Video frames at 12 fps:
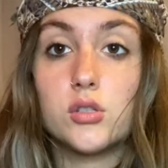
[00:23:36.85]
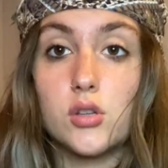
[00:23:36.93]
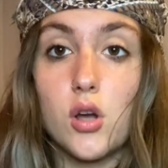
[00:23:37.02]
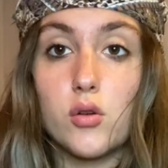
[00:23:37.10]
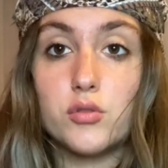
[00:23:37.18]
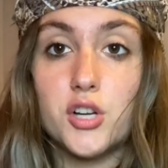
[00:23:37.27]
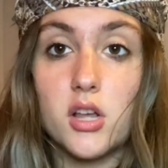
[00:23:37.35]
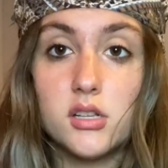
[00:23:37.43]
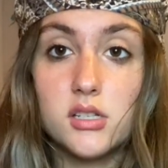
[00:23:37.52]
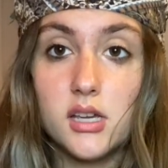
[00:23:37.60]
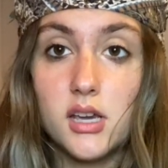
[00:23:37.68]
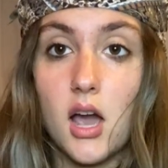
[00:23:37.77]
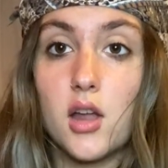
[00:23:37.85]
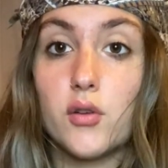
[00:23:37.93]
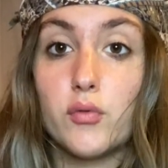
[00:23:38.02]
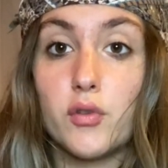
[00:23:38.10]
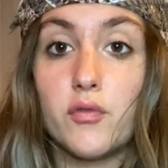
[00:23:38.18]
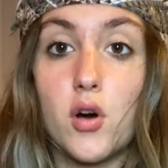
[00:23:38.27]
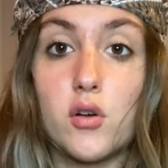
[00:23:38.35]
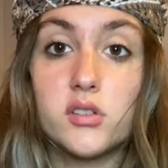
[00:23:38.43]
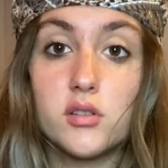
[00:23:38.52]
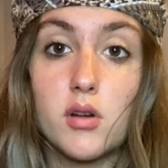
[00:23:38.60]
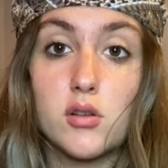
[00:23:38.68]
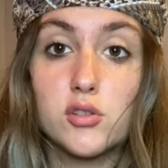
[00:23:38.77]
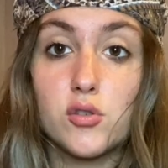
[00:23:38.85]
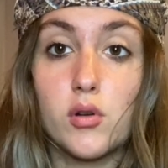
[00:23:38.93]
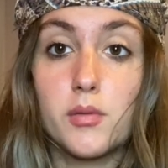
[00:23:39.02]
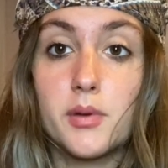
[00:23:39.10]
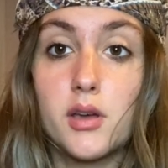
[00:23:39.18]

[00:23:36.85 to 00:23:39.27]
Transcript: So jealousy kind of revolves around Scorpio.